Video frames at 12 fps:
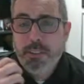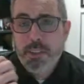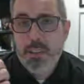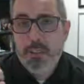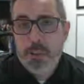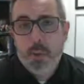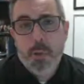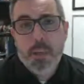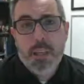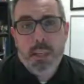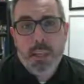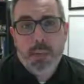There's either
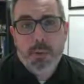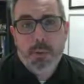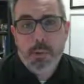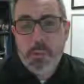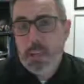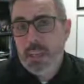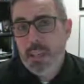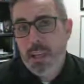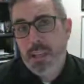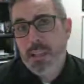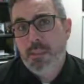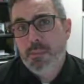28 or
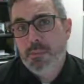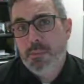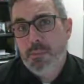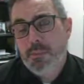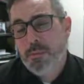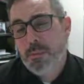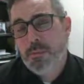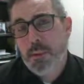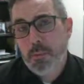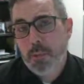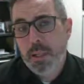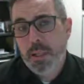29 for
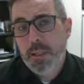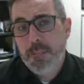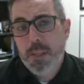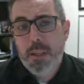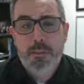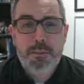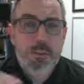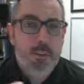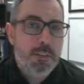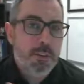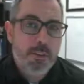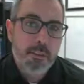February,
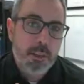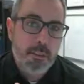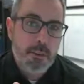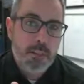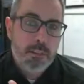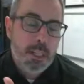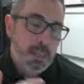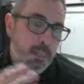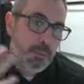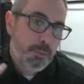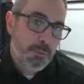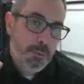30 or 31.
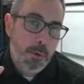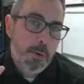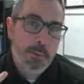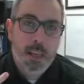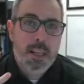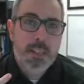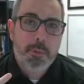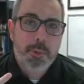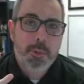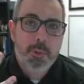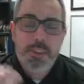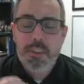There's 4 possible
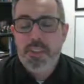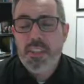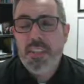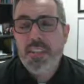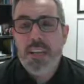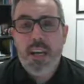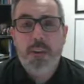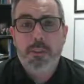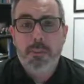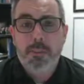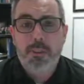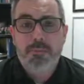choices. It's
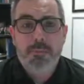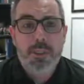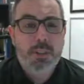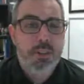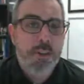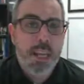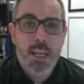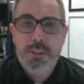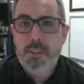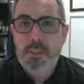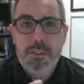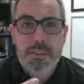countable. You don't
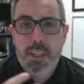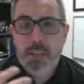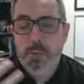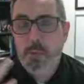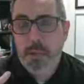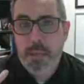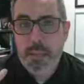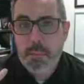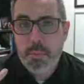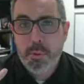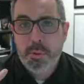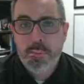answer saying
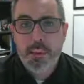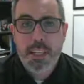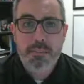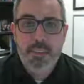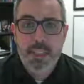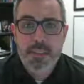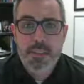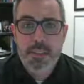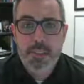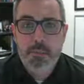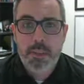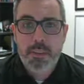28.5 days
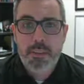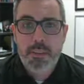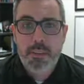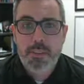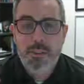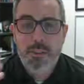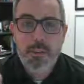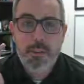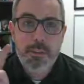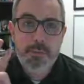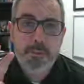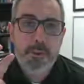this month. So there's
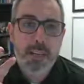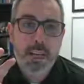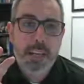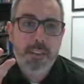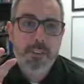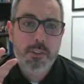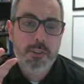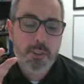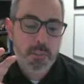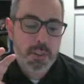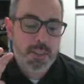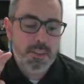only 4 answers,
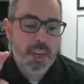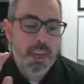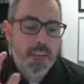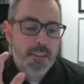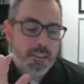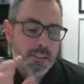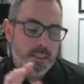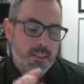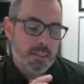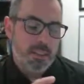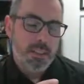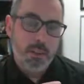which means this is
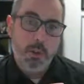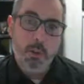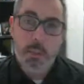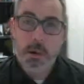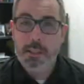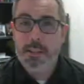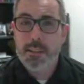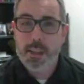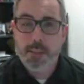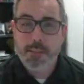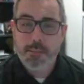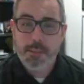still
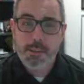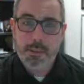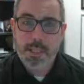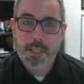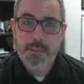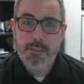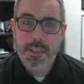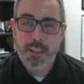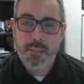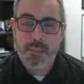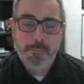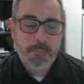quantitative
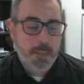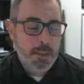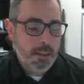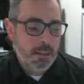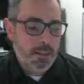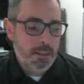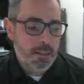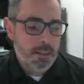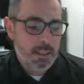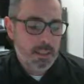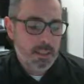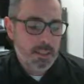data that
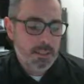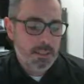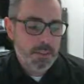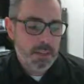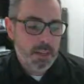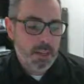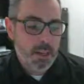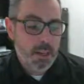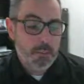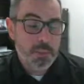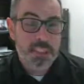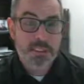is
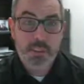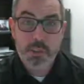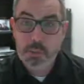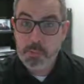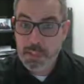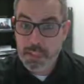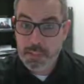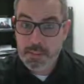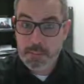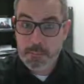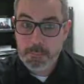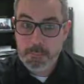discrete.